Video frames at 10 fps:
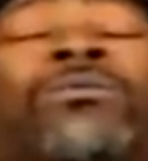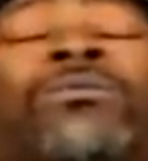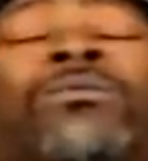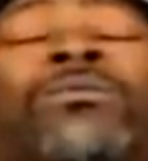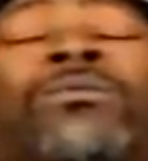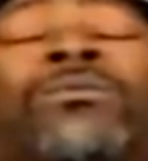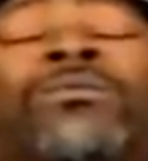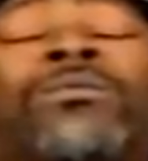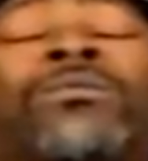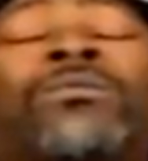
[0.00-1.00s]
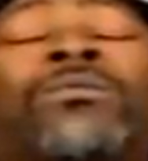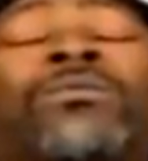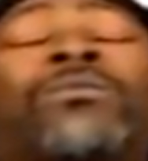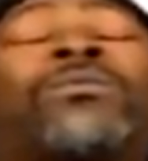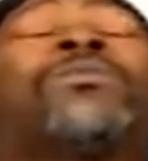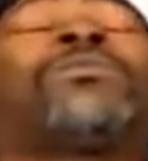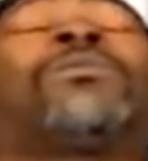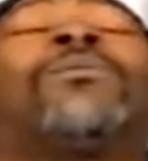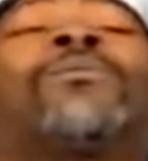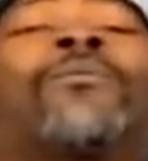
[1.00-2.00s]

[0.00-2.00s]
[no speech]